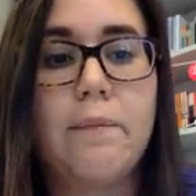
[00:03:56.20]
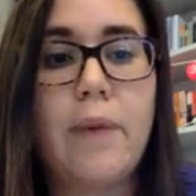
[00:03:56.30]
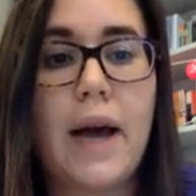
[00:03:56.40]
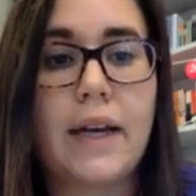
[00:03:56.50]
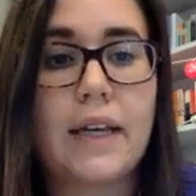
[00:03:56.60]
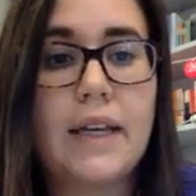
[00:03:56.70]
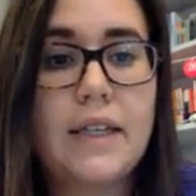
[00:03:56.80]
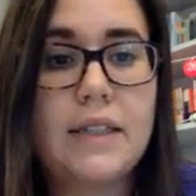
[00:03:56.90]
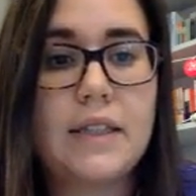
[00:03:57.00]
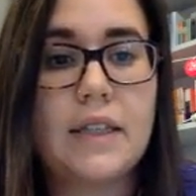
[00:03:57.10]
back
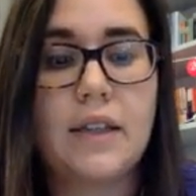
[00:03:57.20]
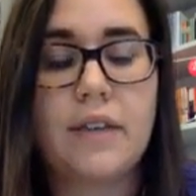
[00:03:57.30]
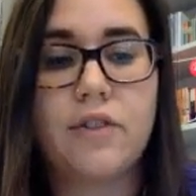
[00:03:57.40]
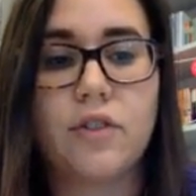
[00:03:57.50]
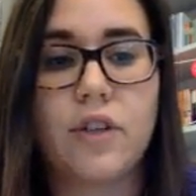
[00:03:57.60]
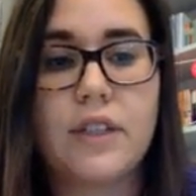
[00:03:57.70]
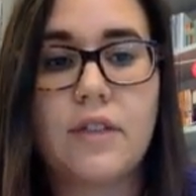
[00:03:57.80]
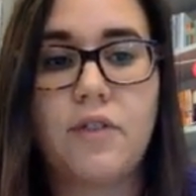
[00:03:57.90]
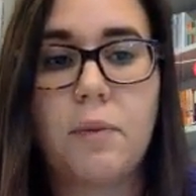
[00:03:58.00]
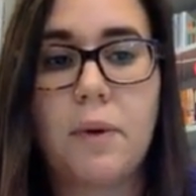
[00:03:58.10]
east, and left the
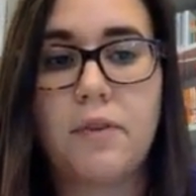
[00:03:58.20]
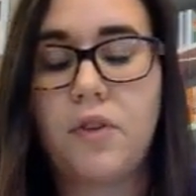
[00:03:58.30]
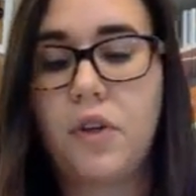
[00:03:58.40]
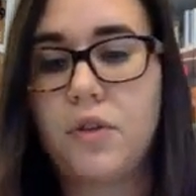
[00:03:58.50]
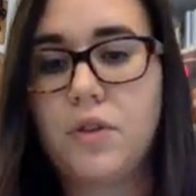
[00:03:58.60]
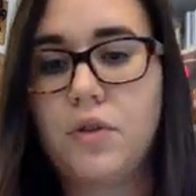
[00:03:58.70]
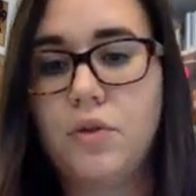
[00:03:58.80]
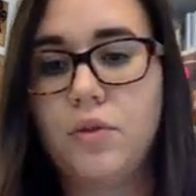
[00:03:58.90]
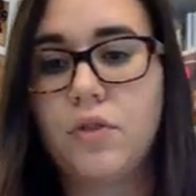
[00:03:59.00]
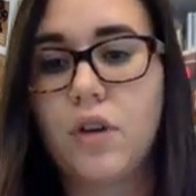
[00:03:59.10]
rest of the buffalo
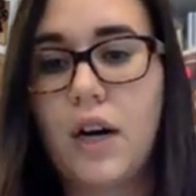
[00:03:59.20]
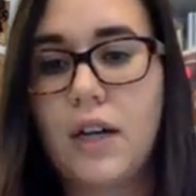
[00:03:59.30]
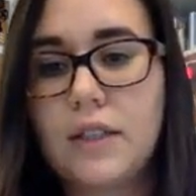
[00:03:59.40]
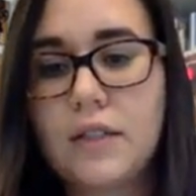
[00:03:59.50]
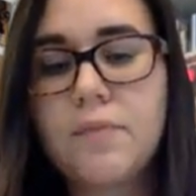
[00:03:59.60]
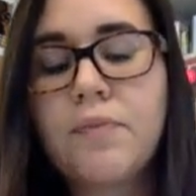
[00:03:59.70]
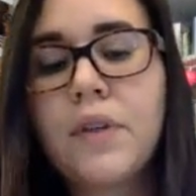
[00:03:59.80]
to rot.